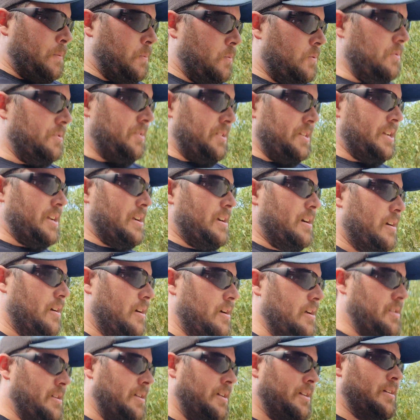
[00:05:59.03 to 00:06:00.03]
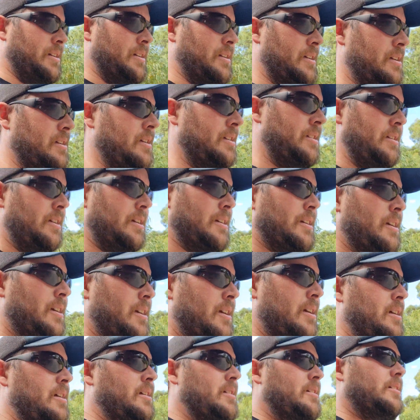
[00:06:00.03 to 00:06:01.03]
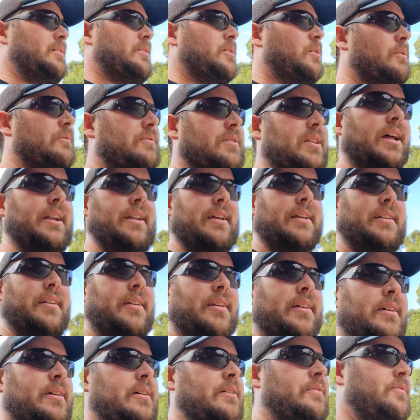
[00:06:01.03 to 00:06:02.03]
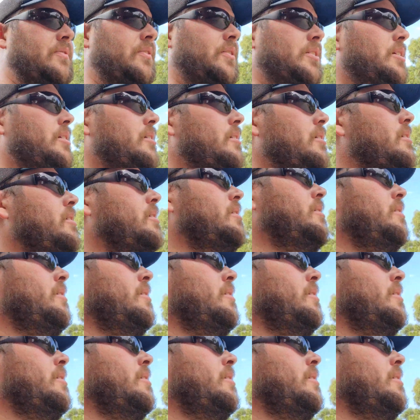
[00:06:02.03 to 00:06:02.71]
Whereas now, I've done it for